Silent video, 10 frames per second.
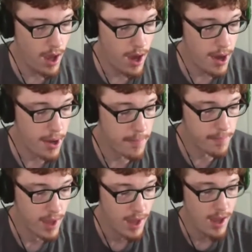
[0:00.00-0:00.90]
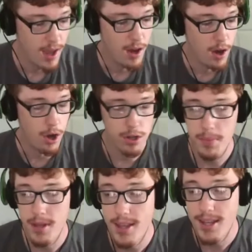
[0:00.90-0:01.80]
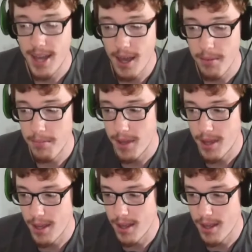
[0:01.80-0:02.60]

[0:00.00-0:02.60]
Um, Ultimately, this game